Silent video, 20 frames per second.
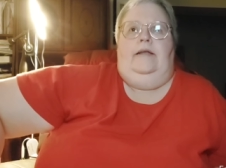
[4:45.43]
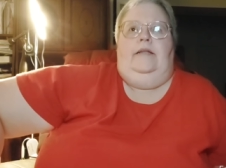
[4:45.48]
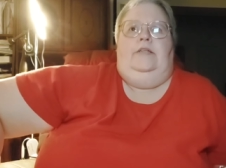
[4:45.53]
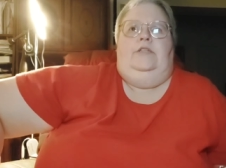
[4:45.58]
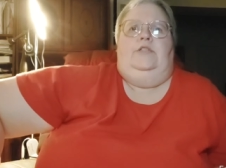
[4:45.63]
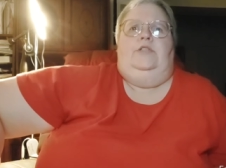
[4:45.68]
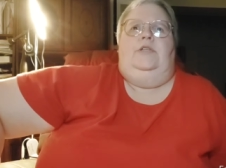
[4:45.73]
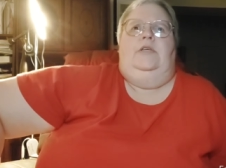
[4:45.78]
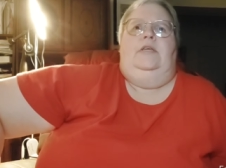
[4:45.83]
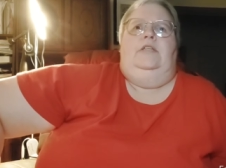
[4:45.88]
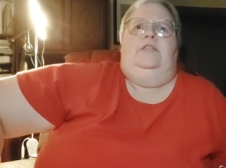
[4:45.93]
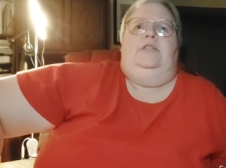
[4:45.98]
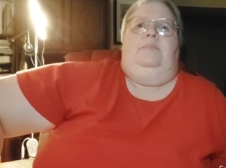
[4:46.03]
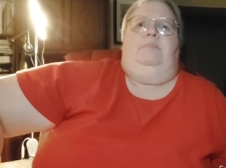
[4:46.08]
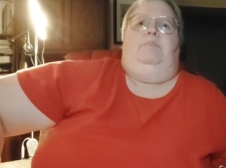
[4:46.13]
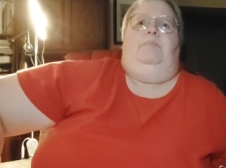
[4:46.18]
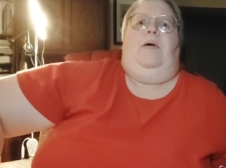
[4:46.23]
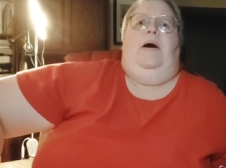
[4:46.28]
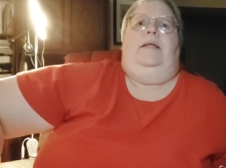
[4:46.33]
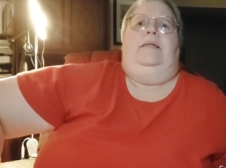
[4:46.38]
And it's
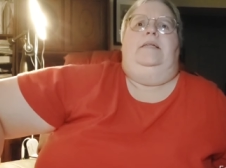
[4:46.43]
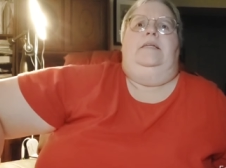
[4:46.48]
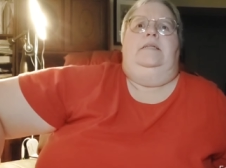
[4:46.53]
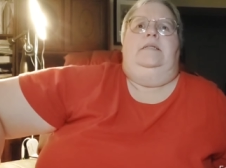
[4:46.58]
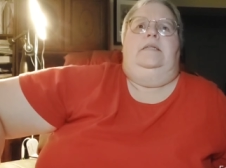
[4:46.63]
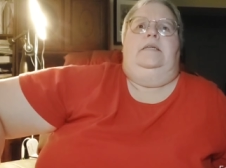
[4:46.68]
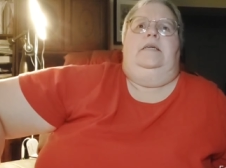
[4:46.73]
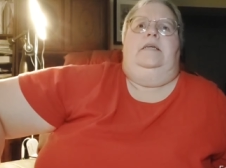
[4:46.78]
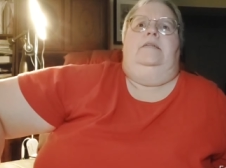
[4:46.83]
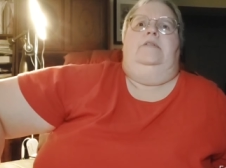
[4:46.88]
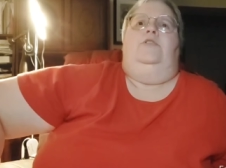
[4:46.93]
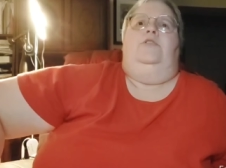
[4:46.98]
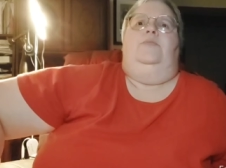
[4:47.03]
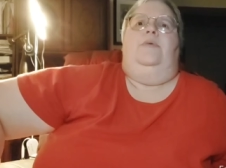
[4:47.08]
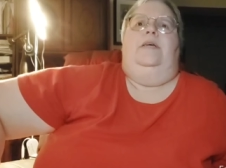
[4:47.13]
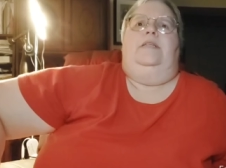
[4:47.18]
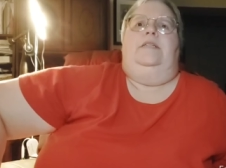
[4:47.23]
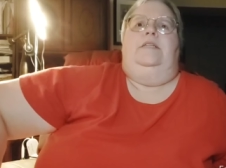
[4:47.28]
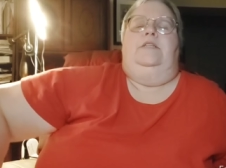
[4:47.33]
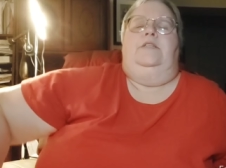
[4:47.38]
abundantly
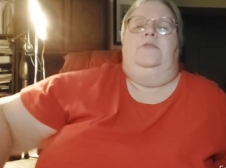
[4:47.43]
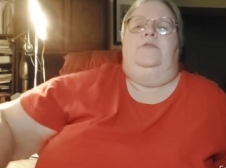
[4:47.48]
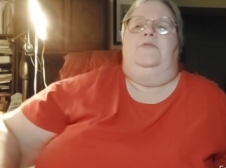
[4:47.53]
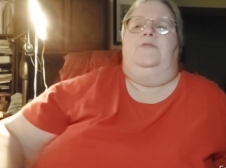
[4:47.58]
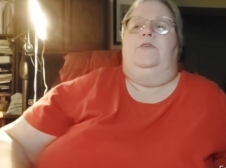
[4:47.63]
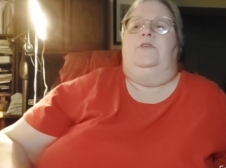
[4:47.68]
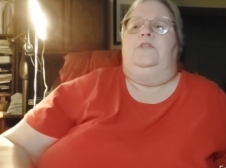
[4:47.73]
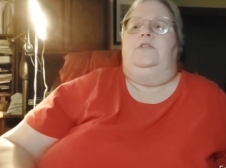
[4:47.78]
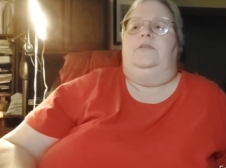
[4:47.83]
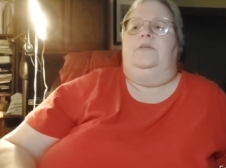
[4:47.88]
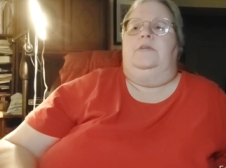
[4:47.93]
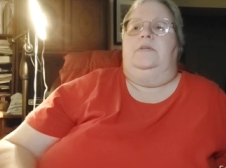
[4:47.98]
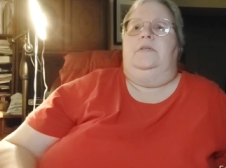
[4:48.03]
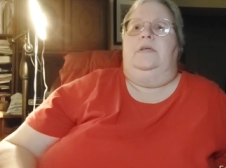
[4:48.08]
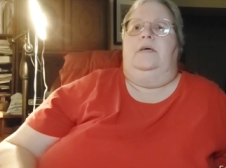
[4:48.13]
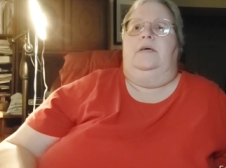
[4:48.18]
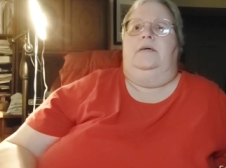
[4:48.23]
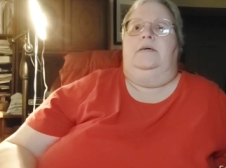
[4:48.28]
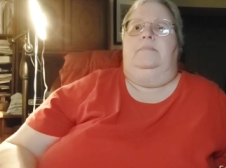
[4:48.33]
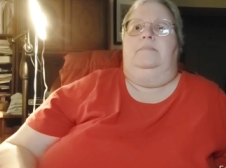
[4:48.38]
interesting. So first
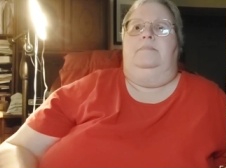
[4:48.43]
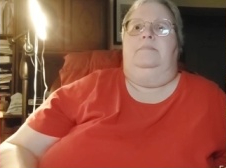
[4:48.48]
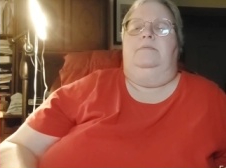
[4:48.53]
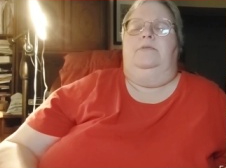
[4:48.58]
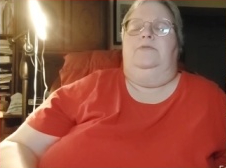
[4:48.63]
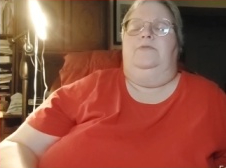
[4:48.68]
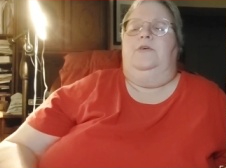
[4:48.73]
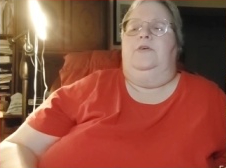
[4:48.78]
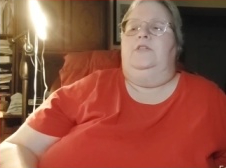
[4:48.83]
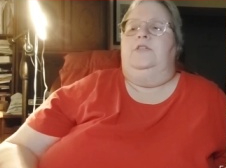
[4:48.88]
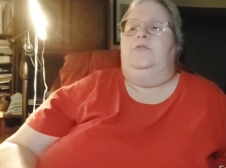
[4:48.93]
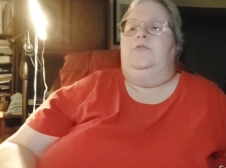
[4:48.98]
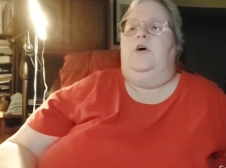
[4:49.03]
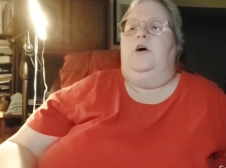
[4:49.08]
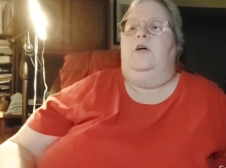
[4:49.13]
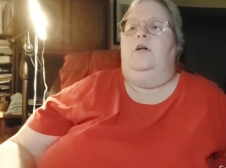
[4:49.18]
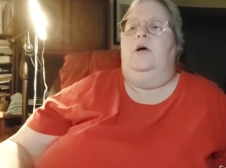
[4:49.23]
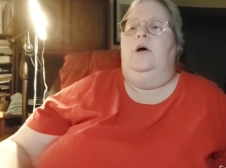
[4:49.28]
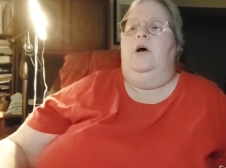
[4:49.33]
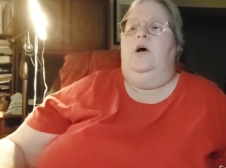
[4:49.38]
of
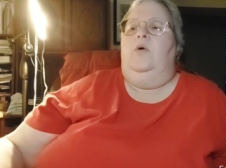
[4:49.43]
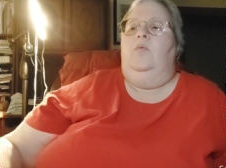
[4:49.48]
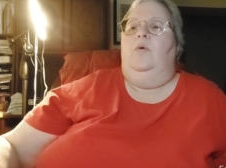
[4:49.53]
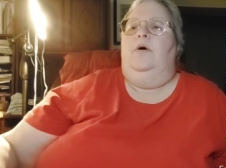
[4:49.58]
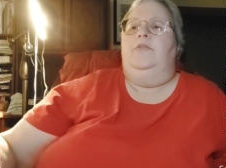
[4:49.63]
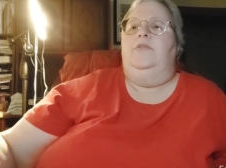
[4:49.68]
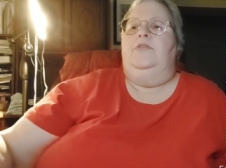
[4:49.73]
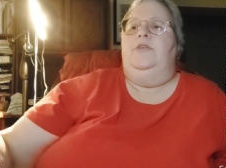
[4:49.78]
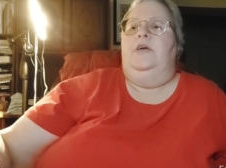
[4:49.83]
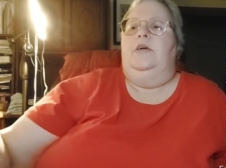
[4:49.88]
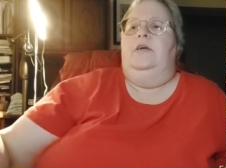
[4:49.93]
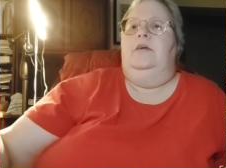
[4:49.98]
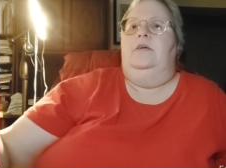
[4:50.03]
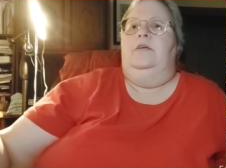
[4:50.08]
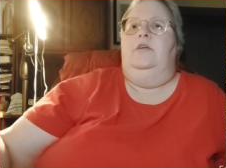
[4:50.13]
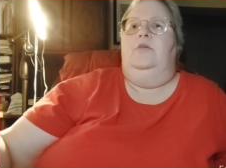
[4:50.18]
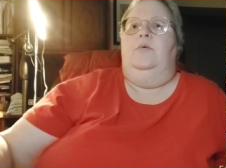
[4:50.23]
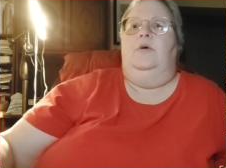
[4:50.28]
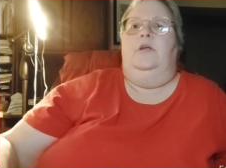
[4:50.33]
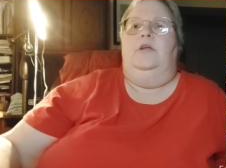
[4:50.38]
all, one
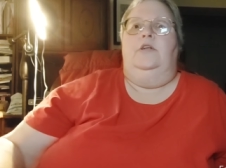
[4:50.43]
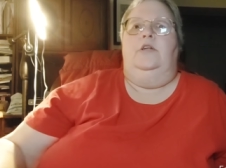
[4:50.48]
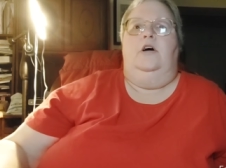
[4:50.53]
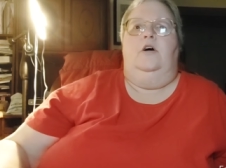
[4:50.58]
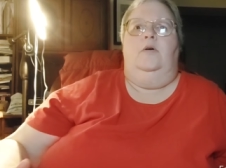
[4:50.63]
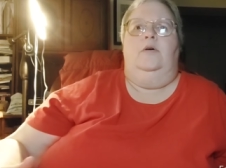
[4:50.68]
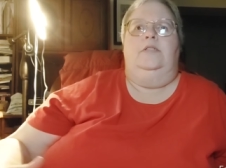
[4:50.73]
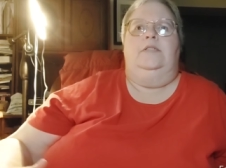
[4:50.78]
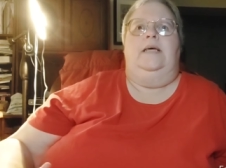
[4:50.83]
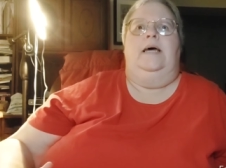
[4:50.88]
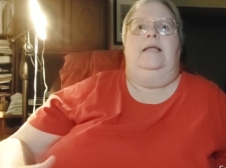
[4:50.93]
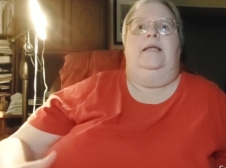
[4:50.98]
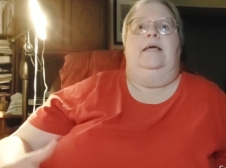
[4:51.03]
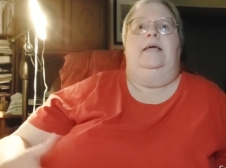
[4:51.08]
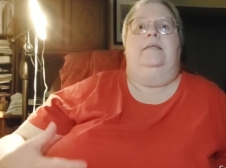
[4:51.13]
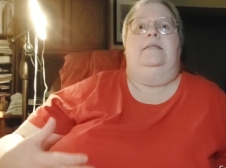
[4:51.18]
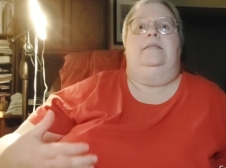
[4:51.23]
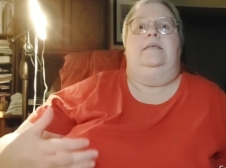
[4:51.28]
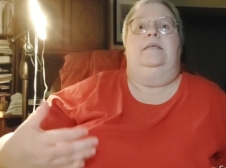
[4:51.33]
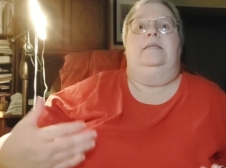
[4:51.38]
thing you want to know is that
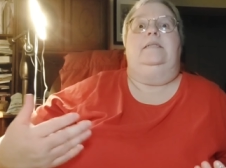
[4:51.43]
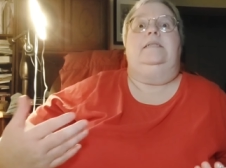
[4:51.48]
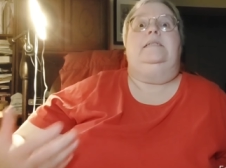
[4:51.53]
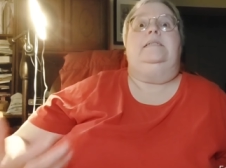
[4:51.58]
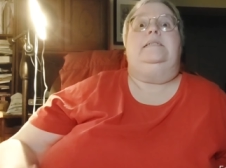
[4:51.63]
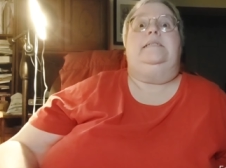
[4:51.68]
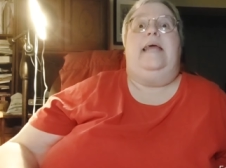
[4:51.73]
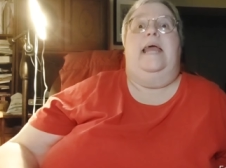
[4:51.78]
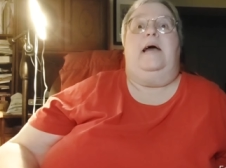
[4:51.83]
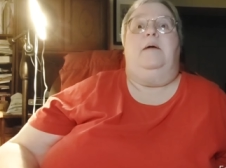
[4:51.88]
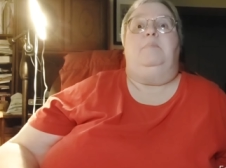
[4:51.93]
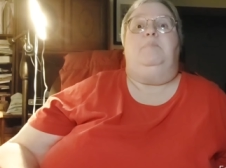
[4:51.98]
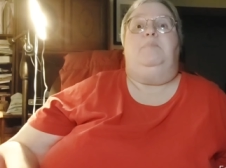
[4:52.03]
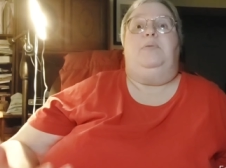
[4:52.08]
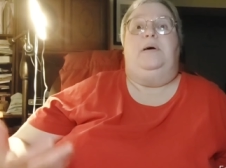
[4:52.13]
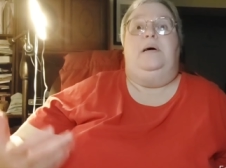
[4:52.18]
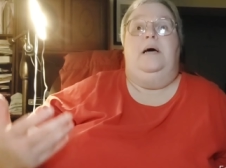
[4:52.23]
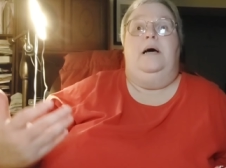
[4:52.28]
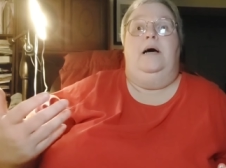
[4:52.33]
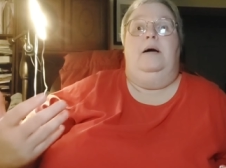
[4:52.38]
it's a
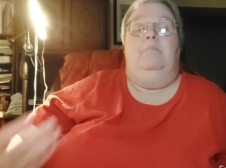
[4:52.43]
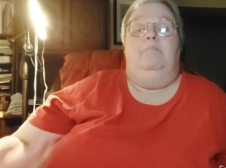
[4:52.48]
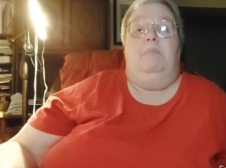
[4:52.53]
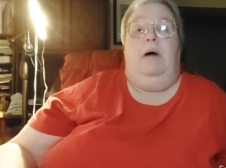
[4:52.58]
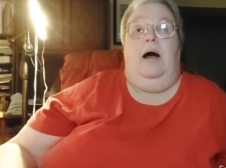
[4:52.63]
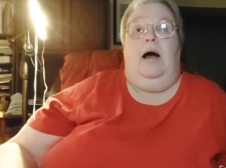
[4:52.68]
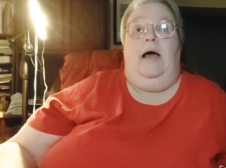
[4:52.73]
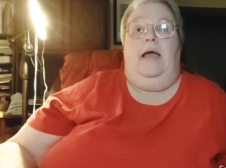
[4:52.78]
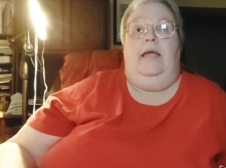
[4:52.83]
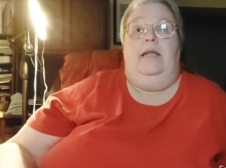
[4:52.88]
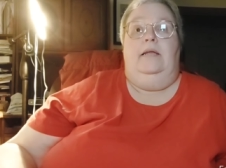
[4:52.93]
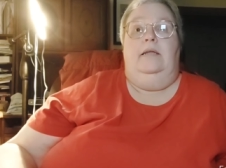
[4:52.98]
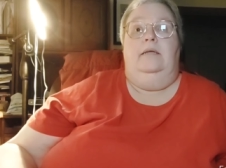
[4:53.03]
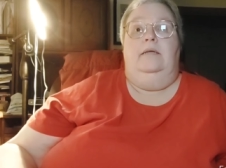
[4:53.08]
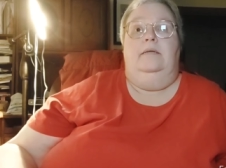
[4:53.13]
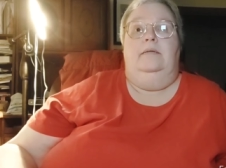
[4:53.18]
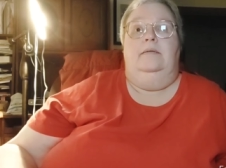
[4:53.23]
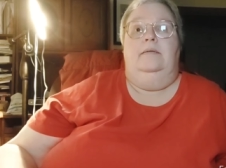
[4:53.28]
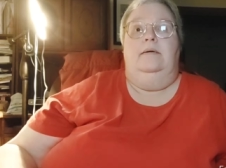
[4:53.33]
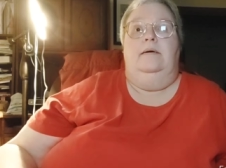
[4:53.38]
stamp mine.